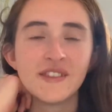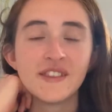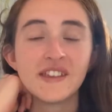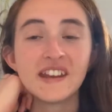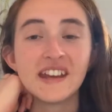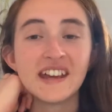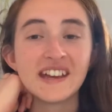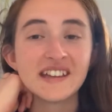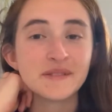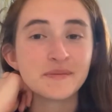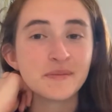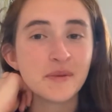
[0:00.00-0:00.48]
The
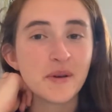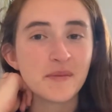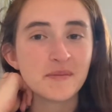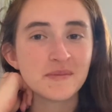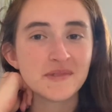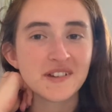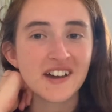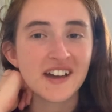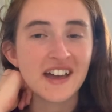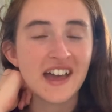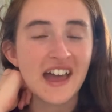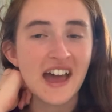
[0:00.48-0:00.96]
next prompt
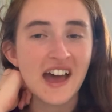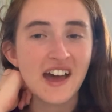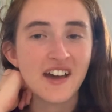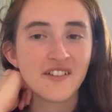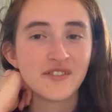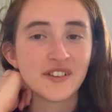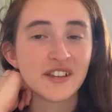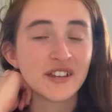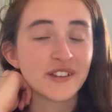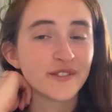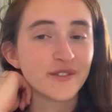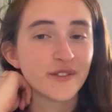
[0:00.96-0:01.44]
I
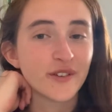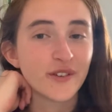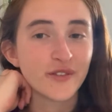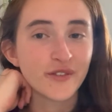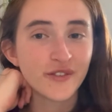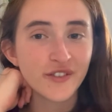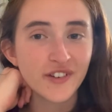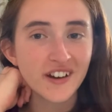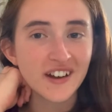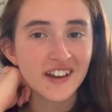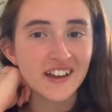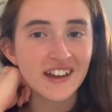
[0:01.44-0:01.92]
have is for
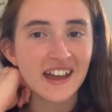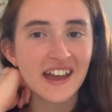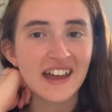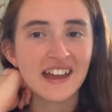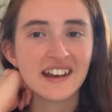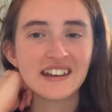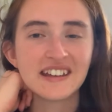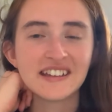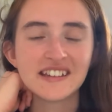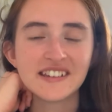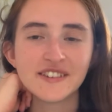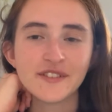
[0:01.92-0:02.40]
Frigg,
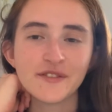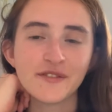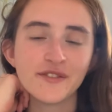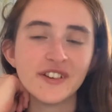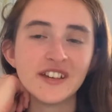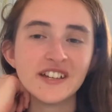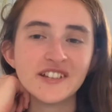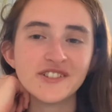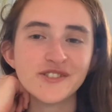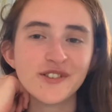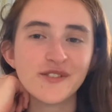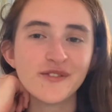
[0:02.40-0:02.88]
and it's
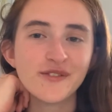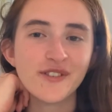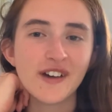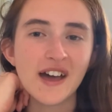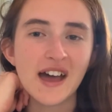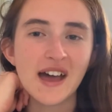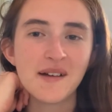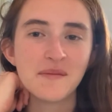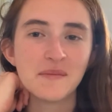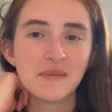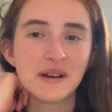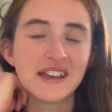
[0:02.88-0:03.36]
featuring
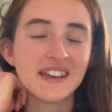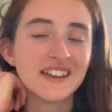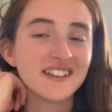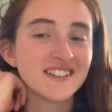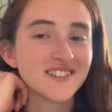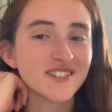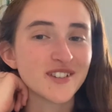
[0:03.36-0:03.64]
family.